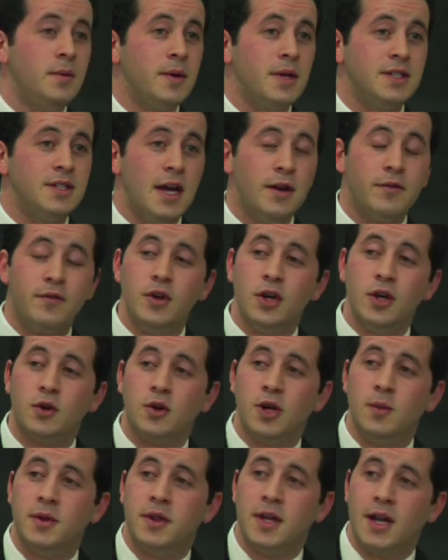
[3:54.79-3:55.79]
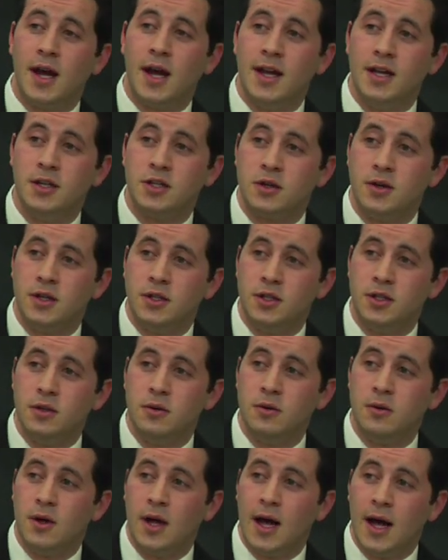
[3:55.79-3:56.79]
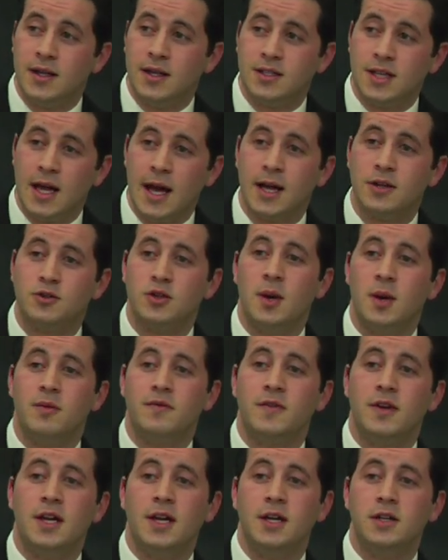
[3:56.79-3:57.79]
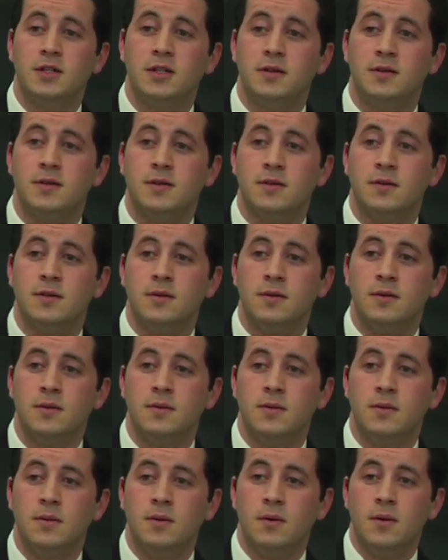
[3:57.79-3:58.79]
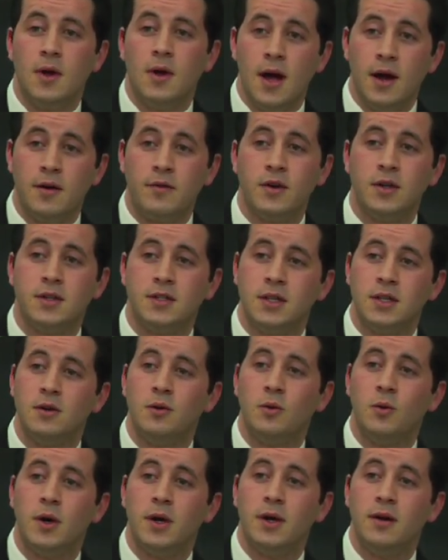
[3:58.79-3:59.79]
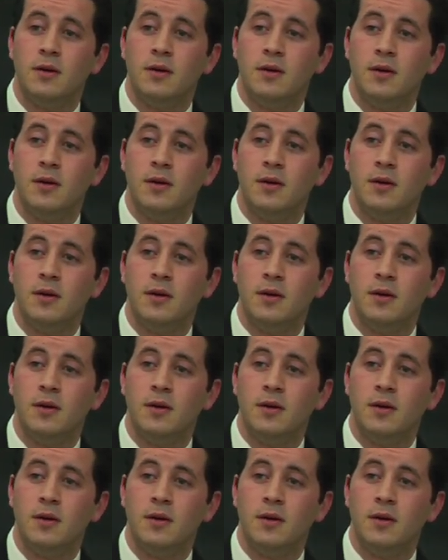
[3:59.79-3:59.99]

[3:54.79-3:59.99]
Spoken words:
Because every agreement that I enter into has tax ramifications. Every single one.